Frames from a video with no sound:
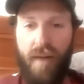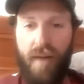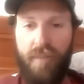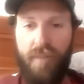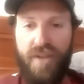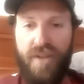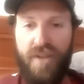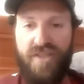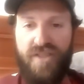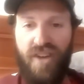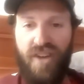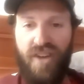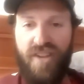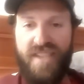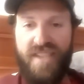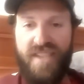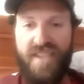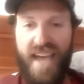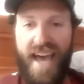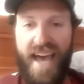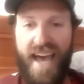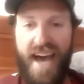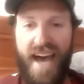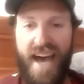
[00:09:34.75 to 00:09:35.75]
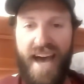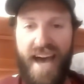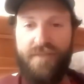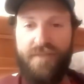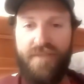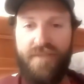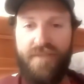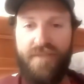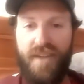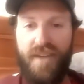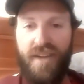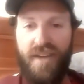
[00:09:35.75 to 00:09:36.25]
But as long as I have,
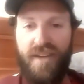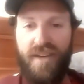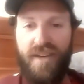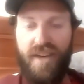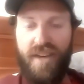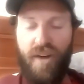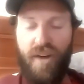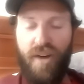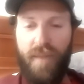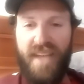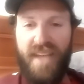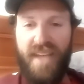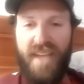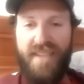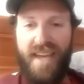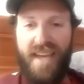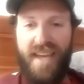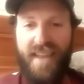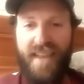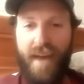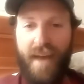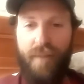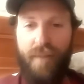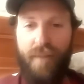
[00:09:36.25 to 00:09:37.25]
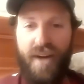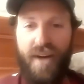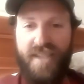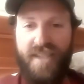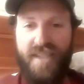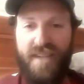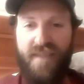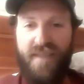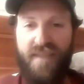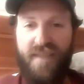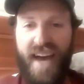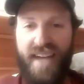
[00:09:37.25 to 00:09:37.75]
you know, maintain that
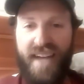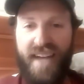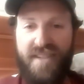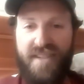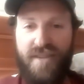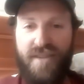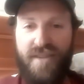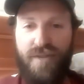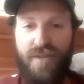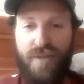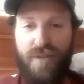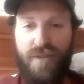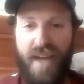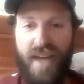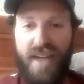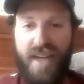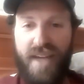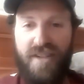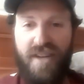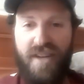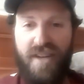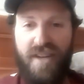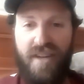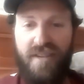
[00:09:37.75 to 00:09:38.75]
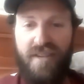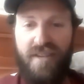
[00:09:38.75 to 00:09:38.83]
positive attitude, and,